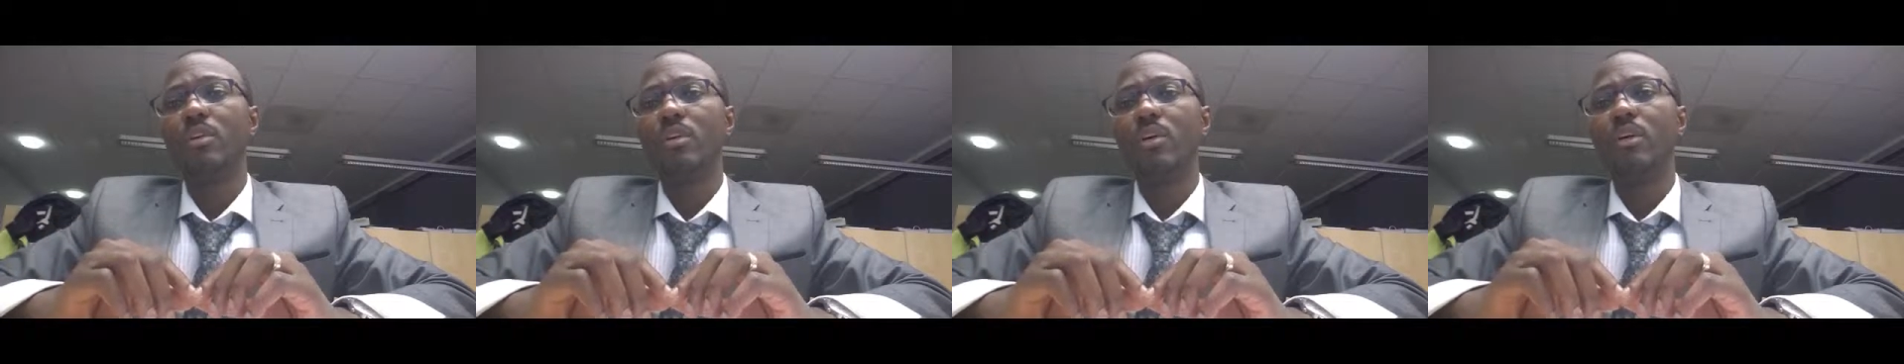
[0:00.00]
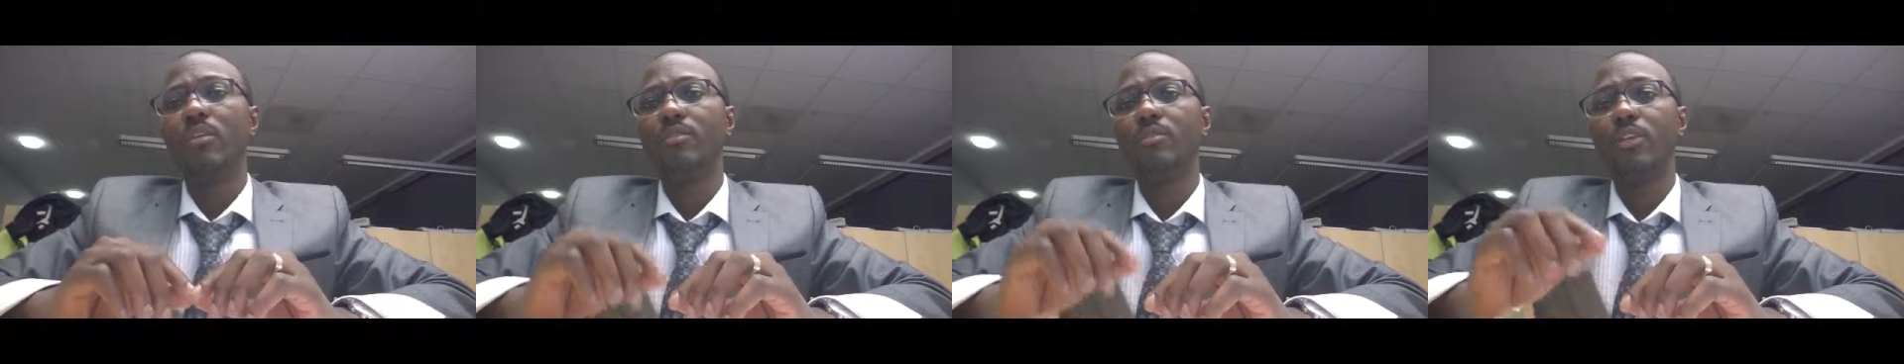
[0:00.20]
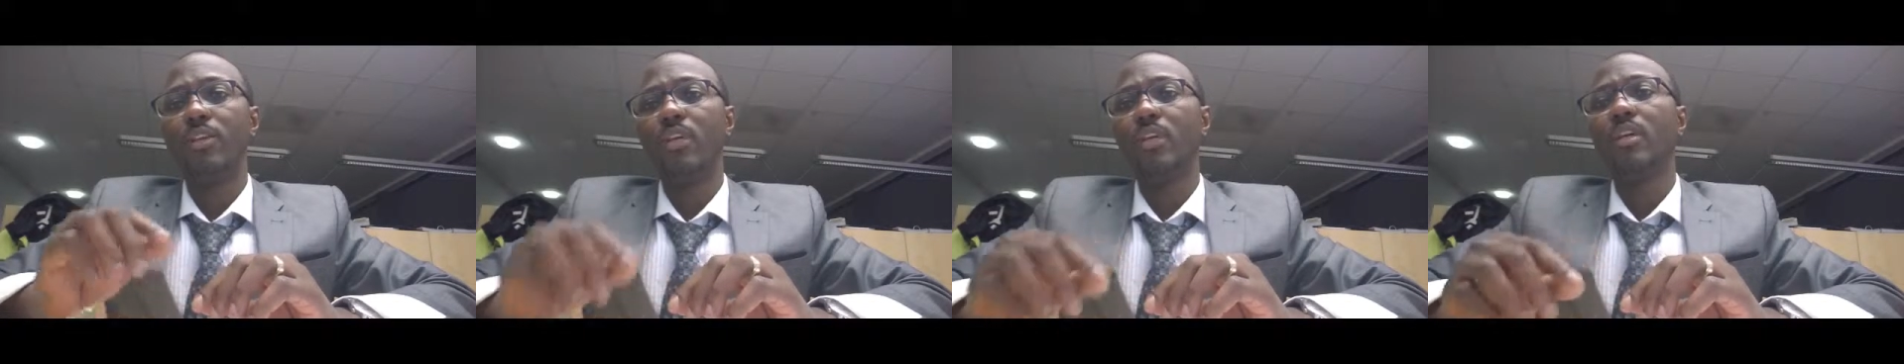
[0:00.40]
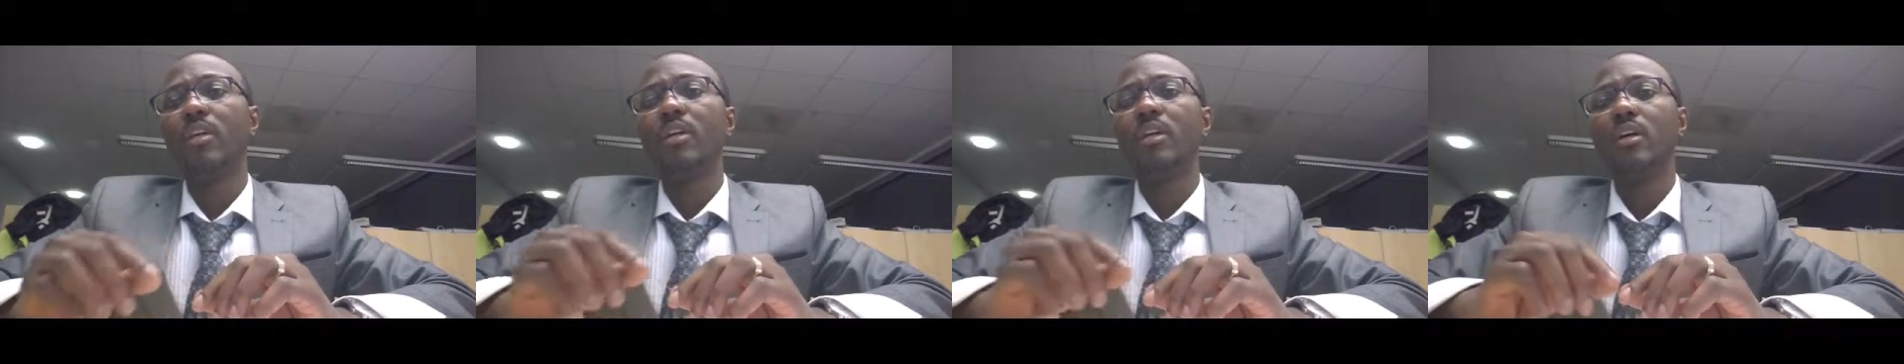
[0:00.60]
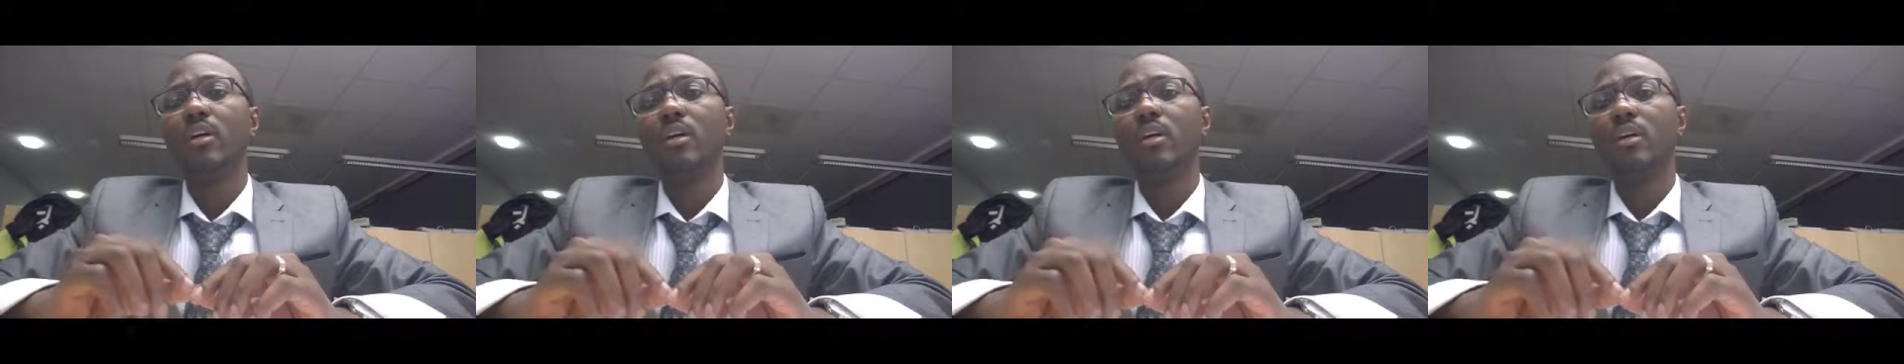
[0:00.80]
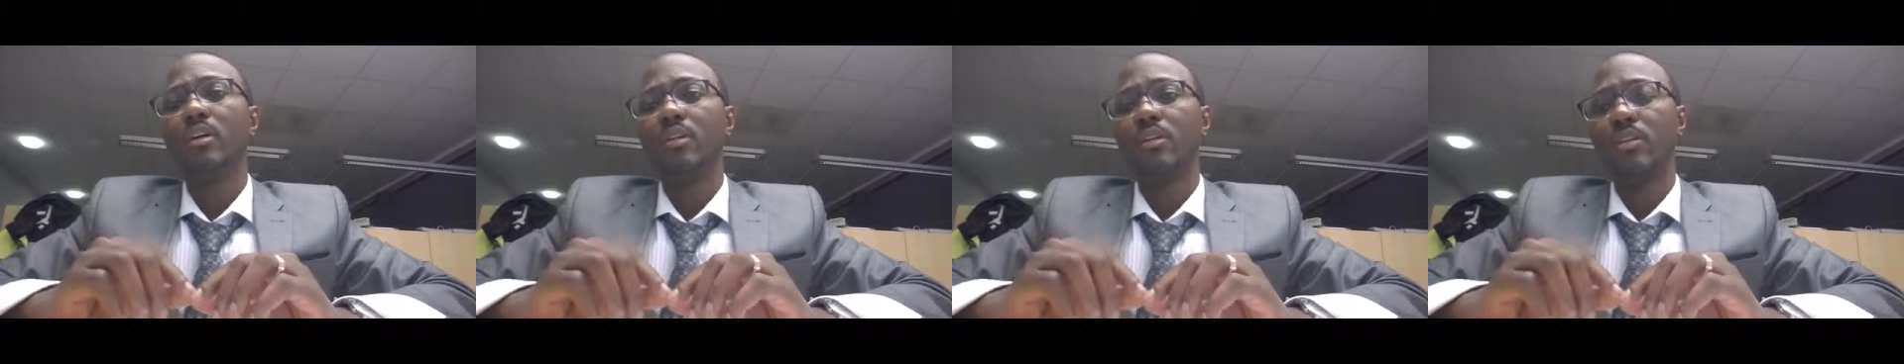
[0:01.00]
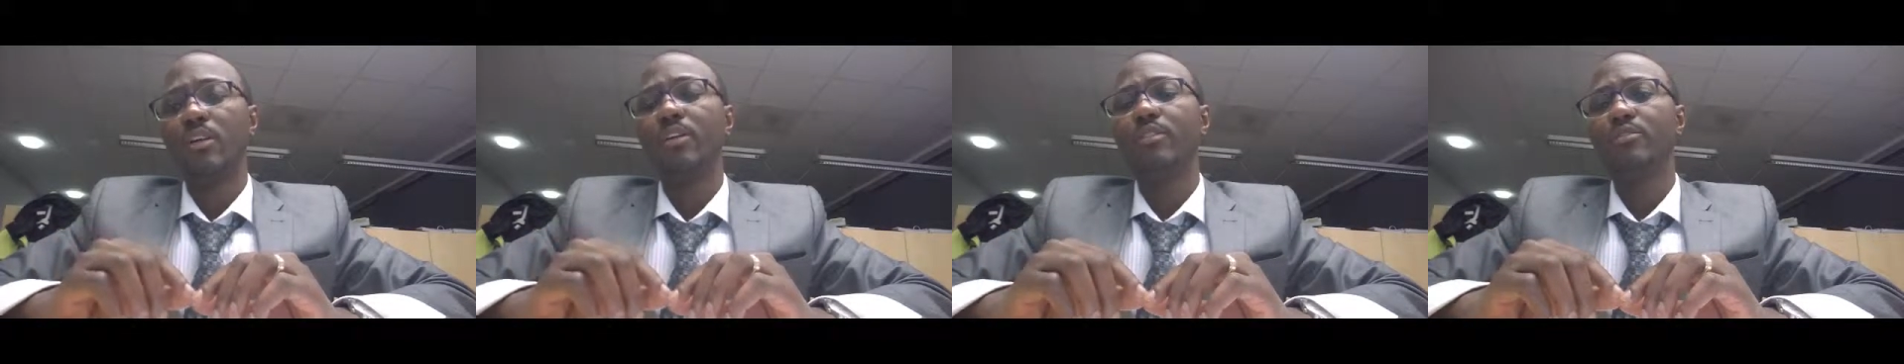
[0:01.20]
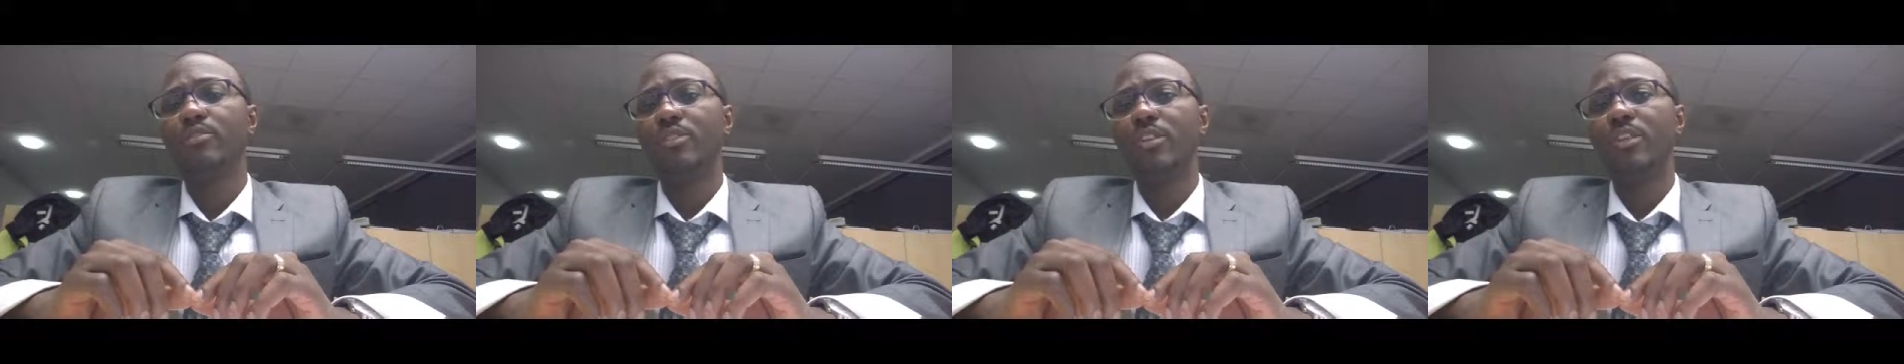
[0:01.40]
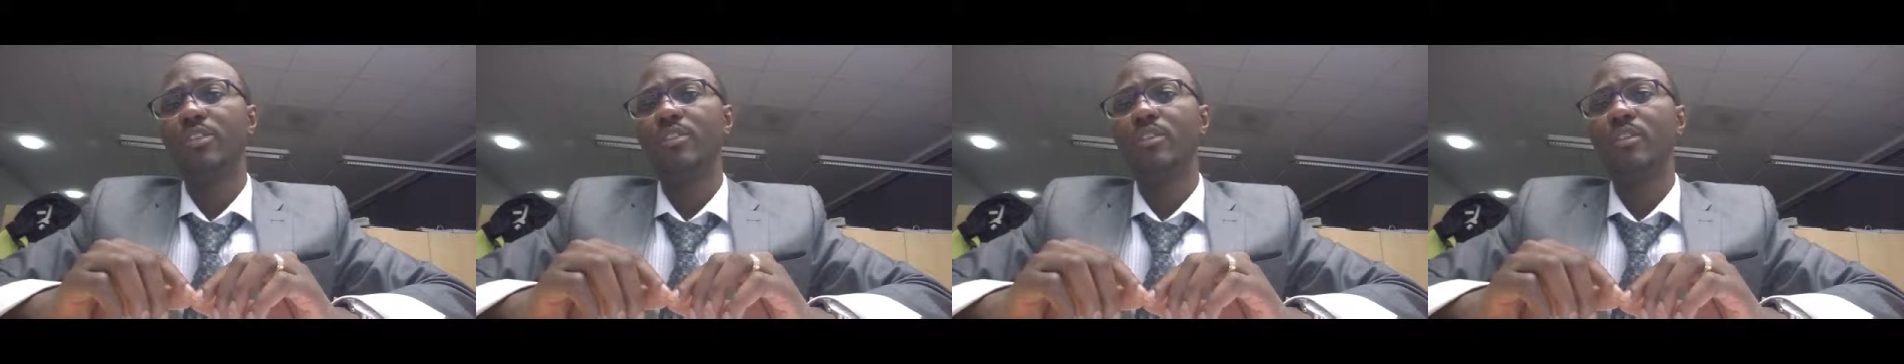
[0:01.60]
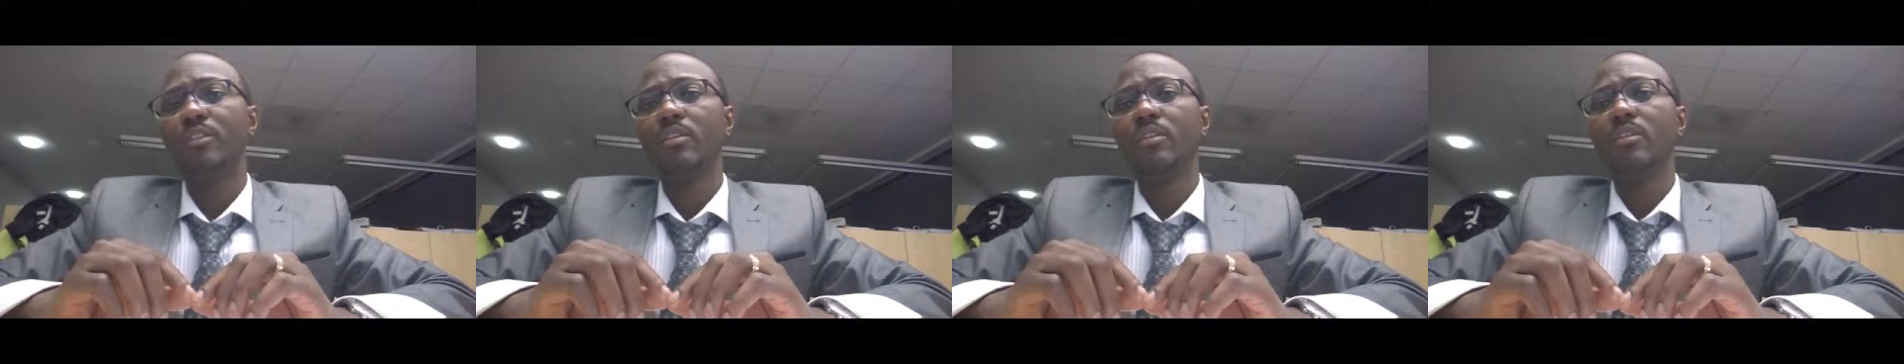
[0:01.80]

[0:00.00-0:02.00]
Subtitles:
of the countries.